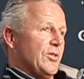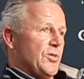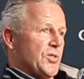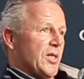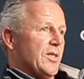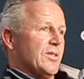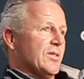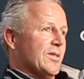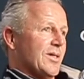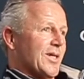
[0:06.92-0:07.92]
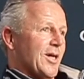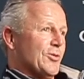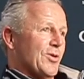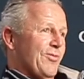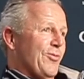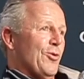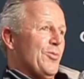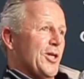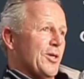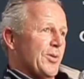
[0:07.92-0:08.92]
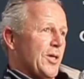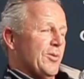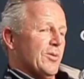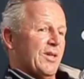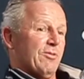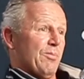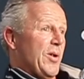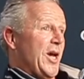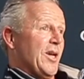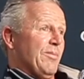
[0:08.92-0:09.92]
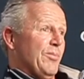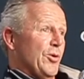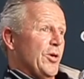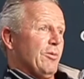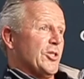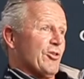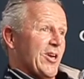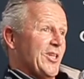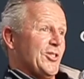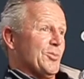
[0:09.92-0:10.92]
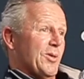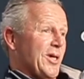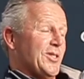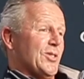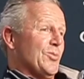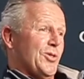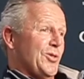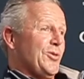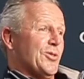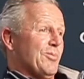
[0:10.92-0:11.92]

in New Zealand, a country of 4 million people, every man and boy would change places with you